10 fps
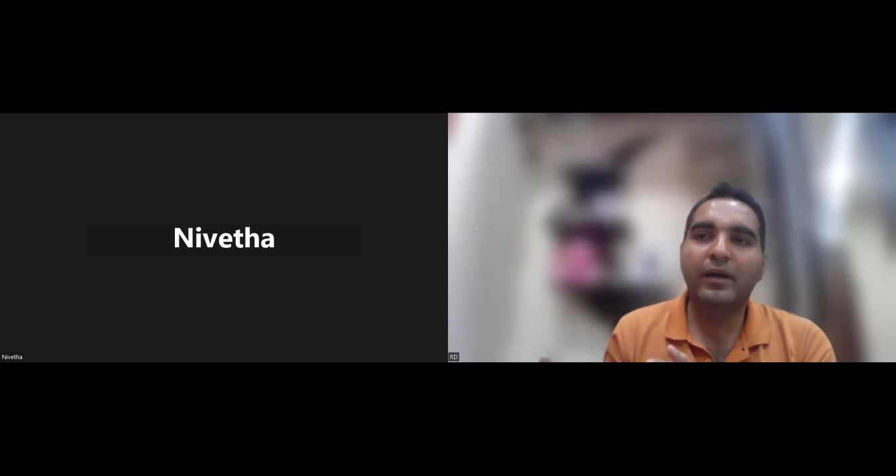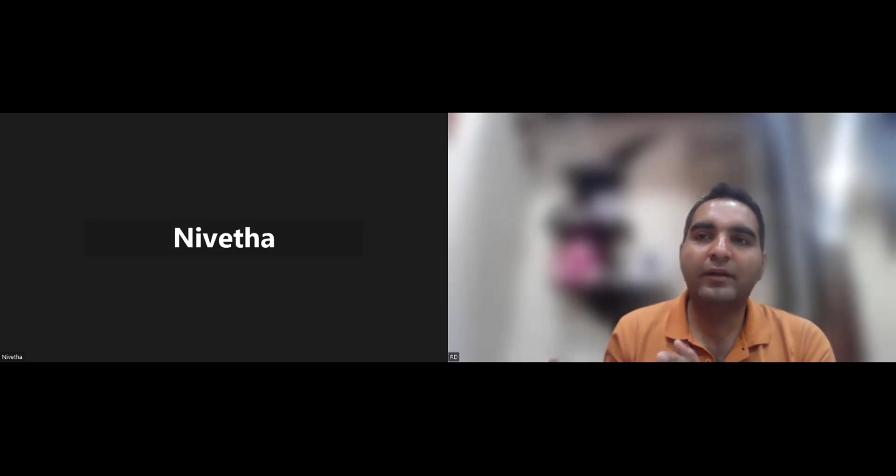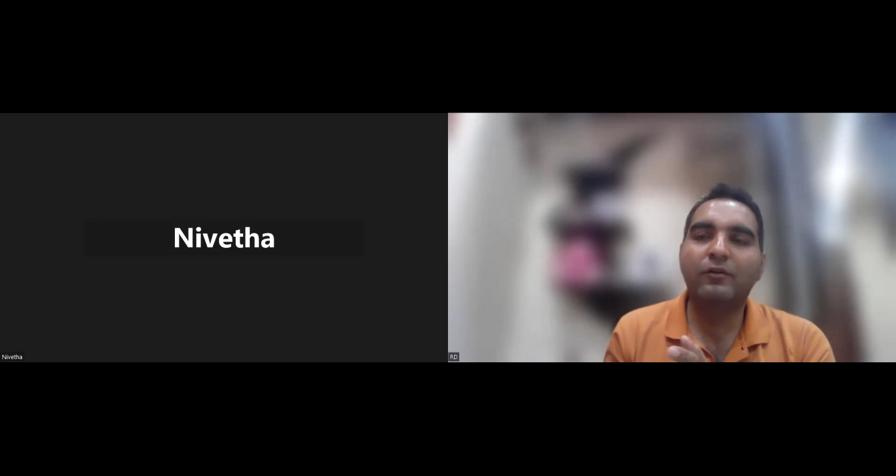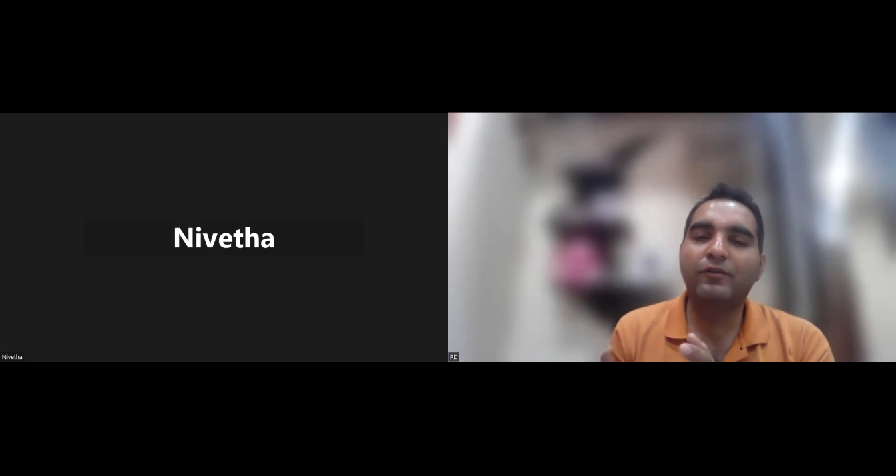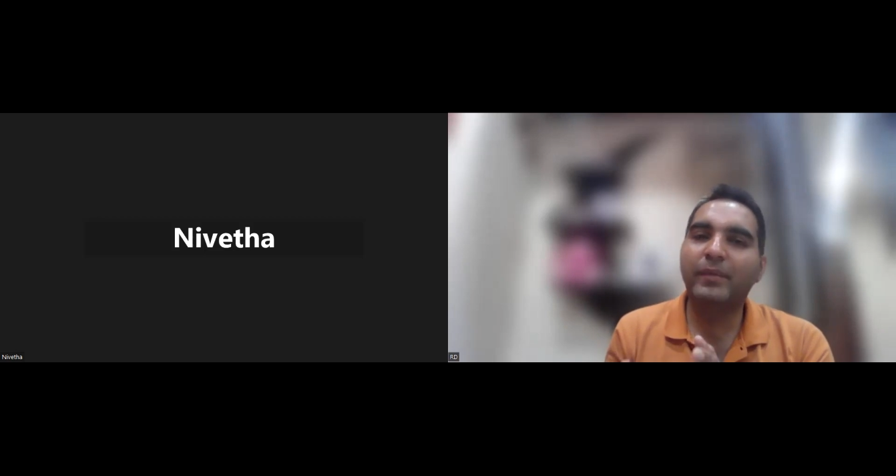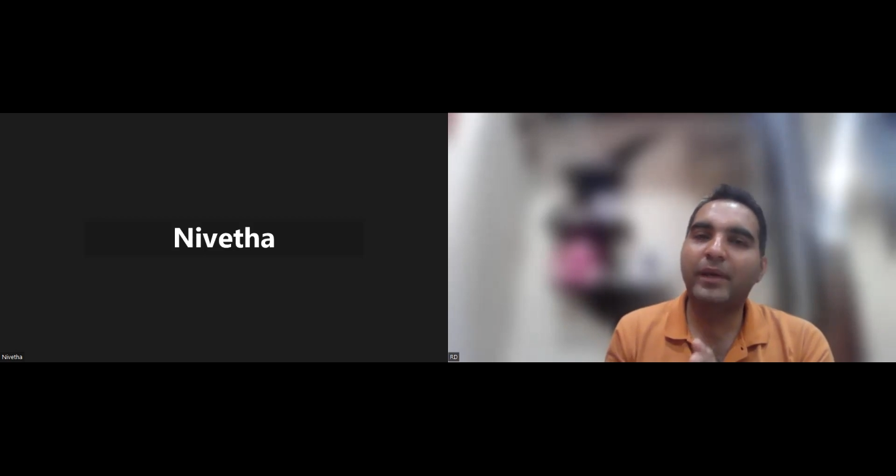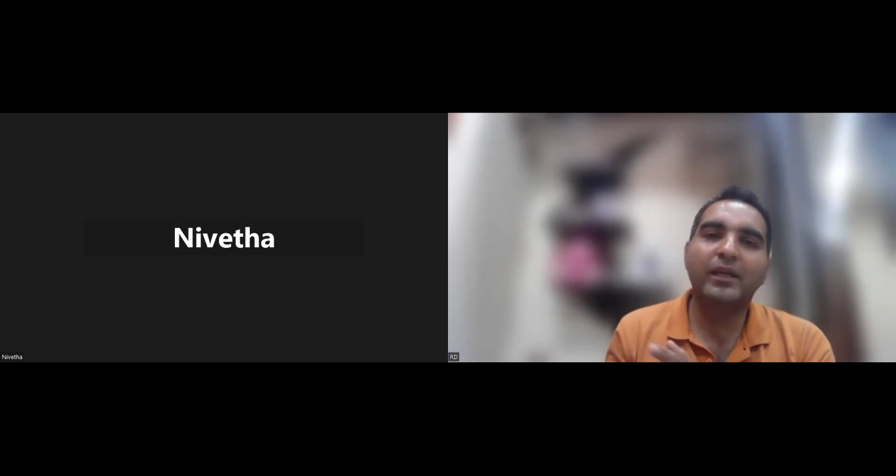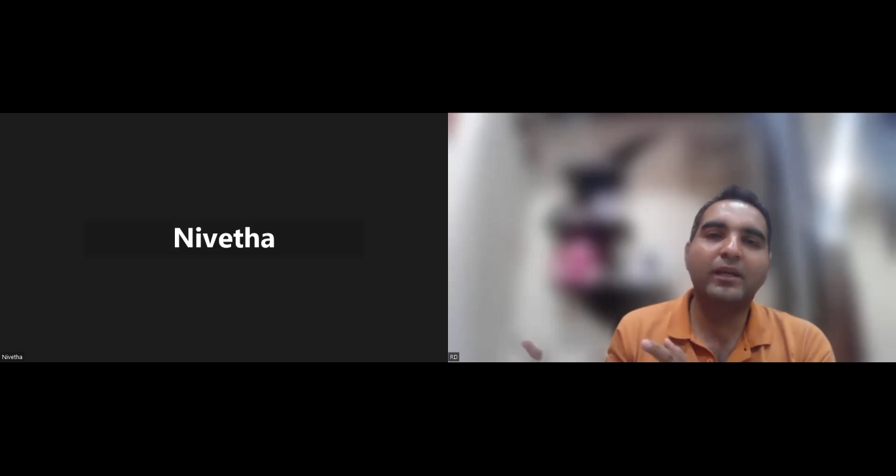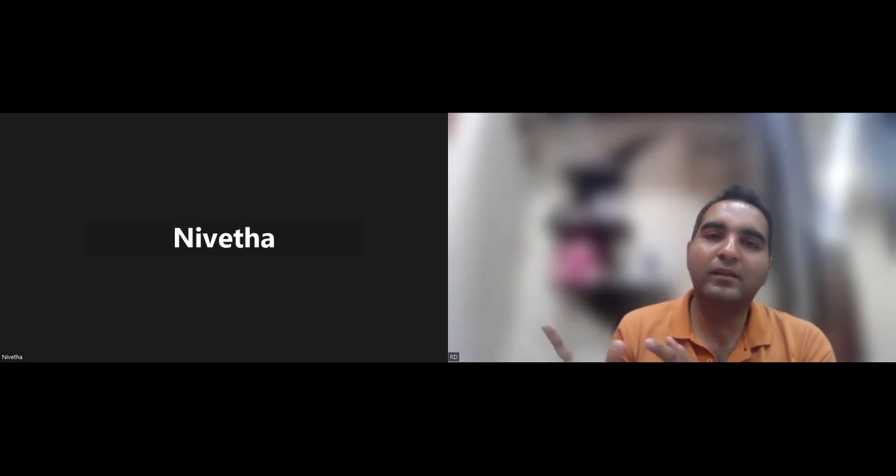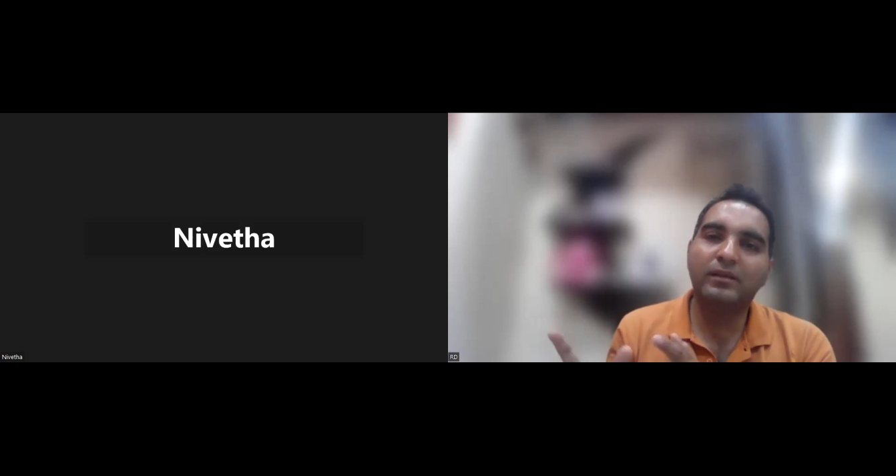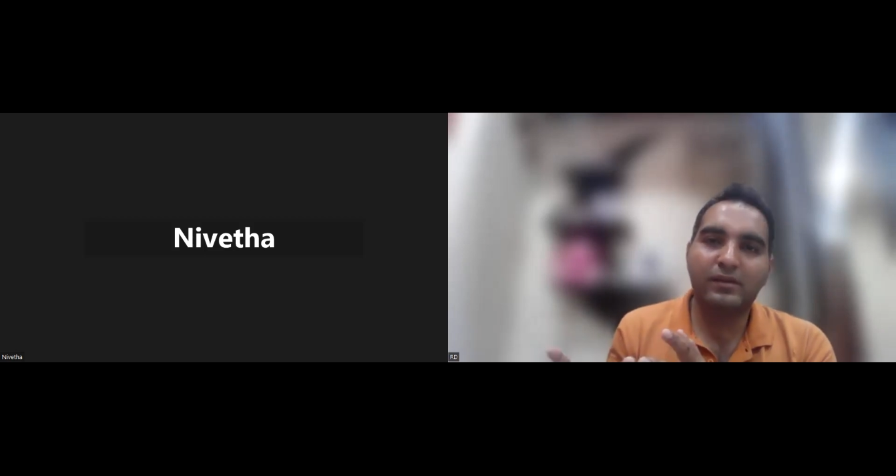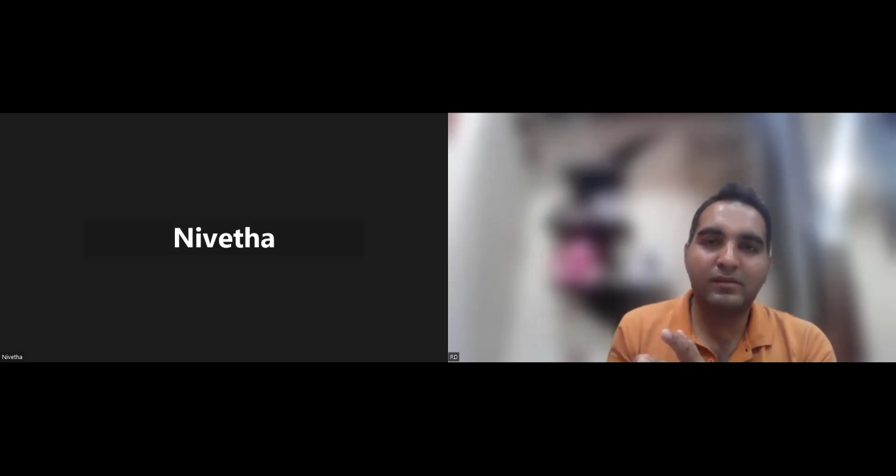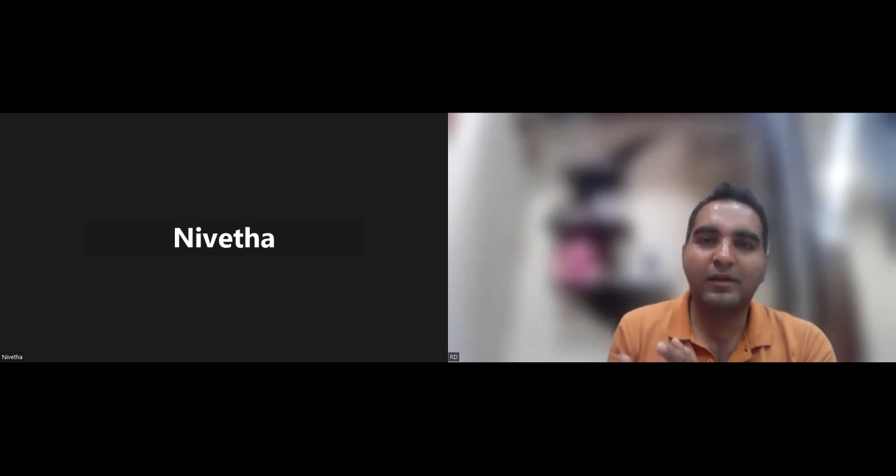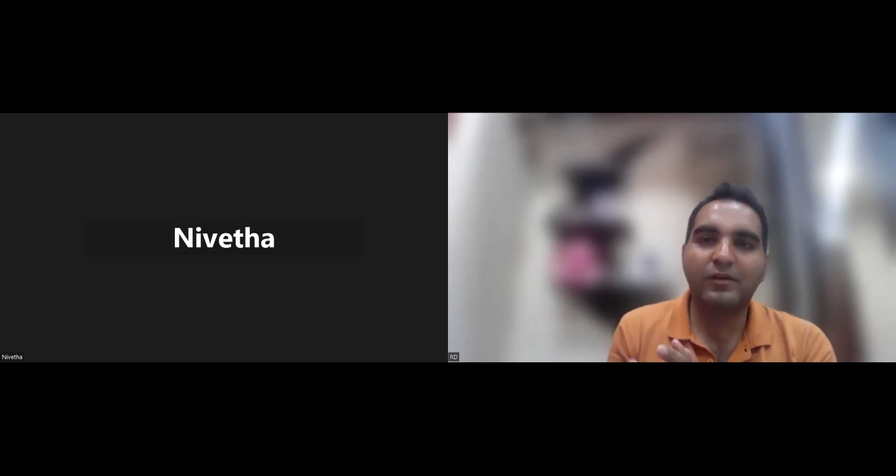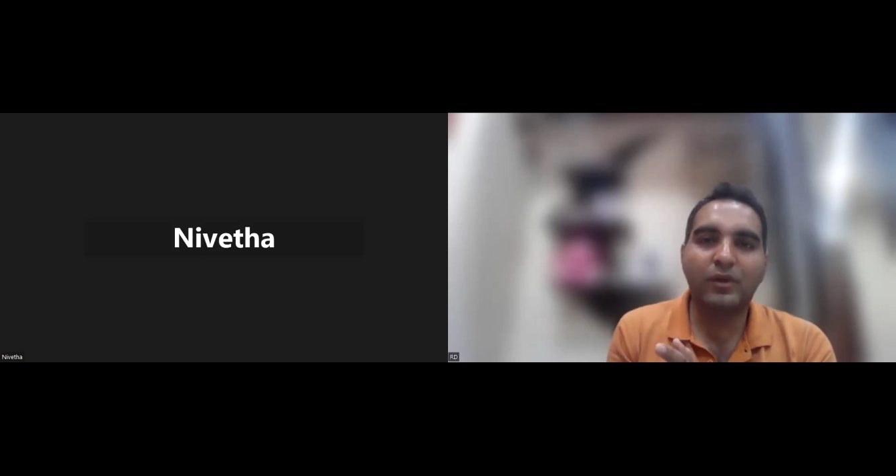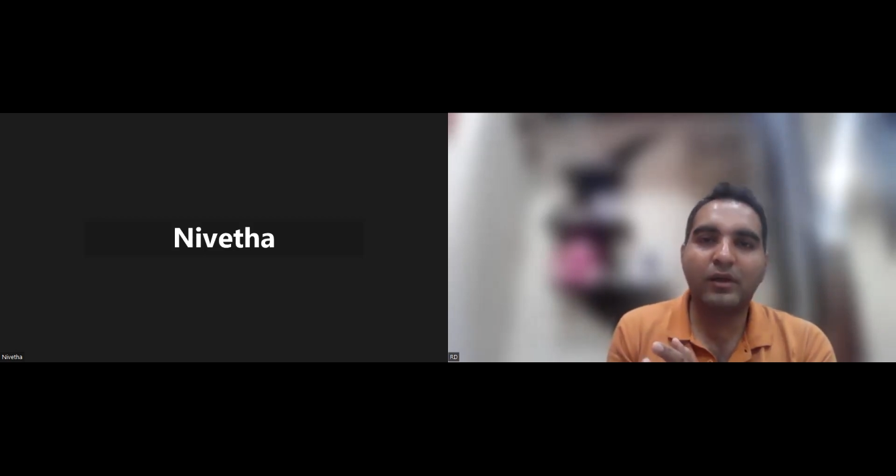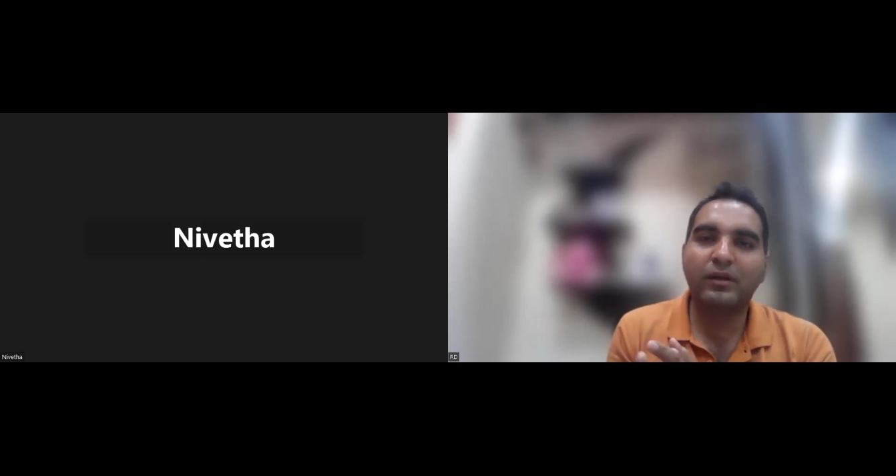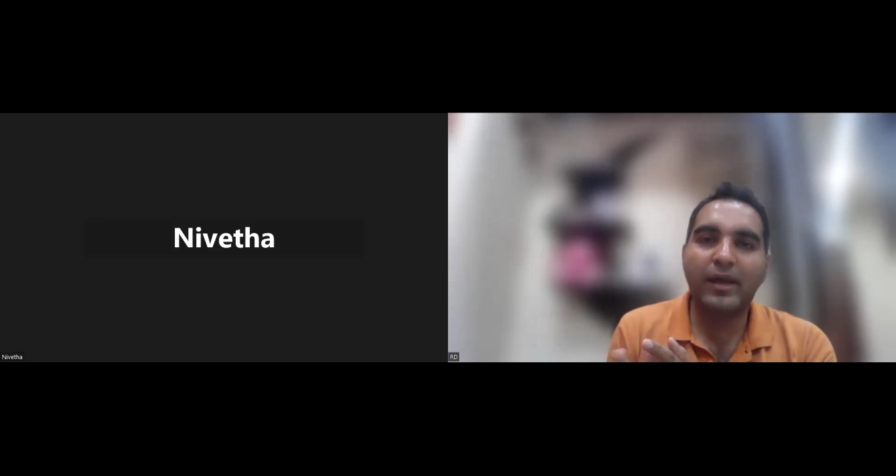kind of a mechanical things that you can